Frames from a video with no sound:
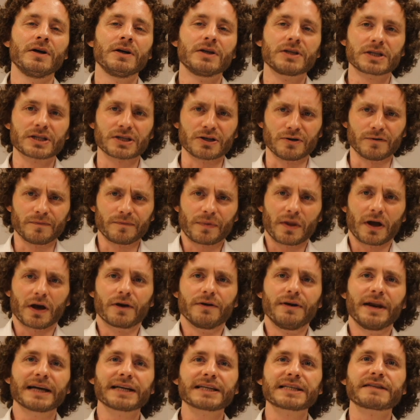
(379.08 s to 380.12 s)
So, our
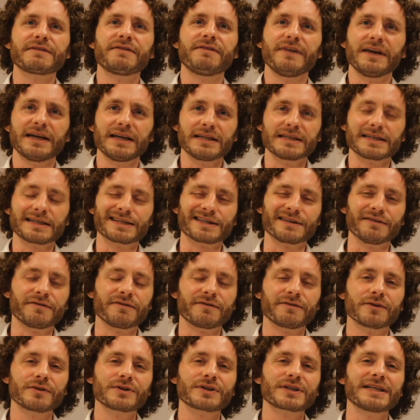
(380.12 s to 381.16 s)
next phase is the
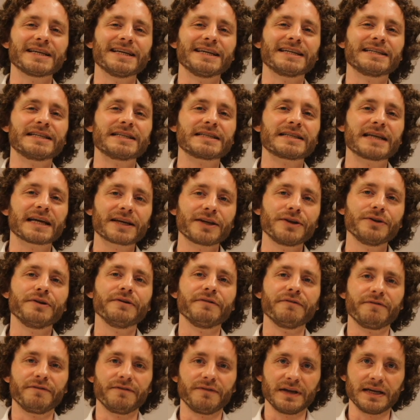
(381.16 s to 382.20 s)
first
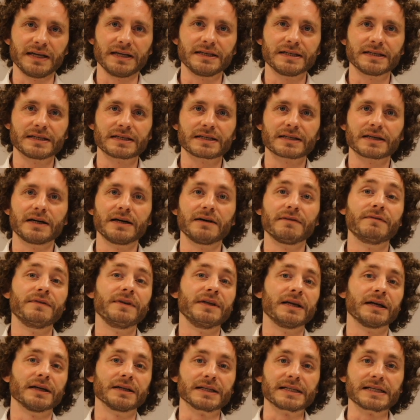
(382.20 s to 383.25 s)
executive phase of
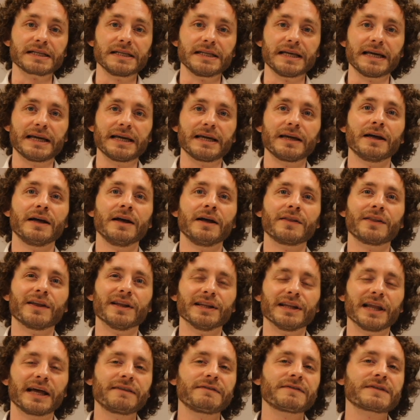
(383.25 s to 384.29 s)
the LCA, the
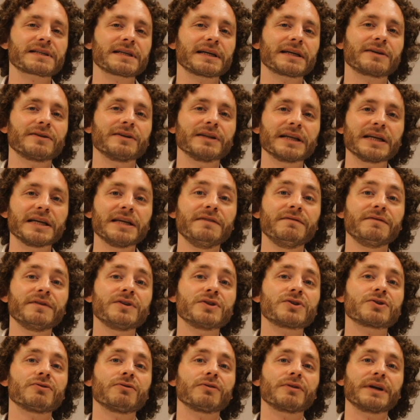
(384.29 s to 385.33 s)
Life Cycle
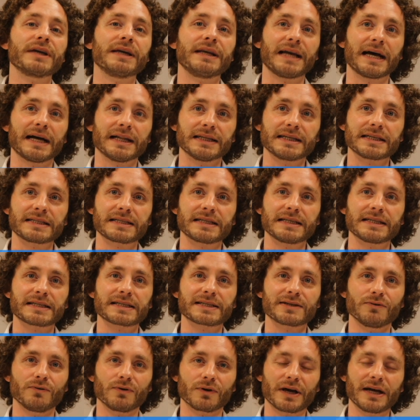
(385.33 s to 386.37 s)
Inventory
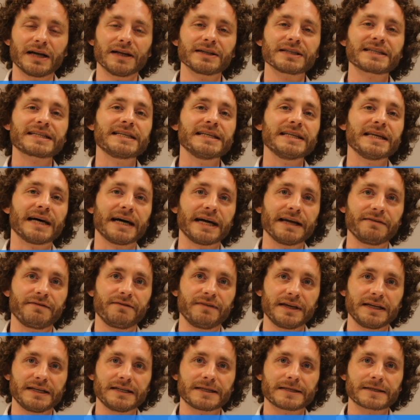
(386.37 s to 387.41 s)
Analysis, or LCI
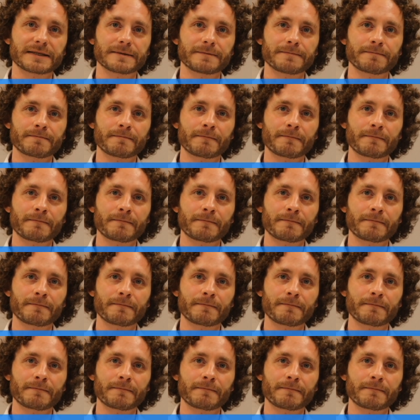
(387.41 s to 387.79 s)
phase.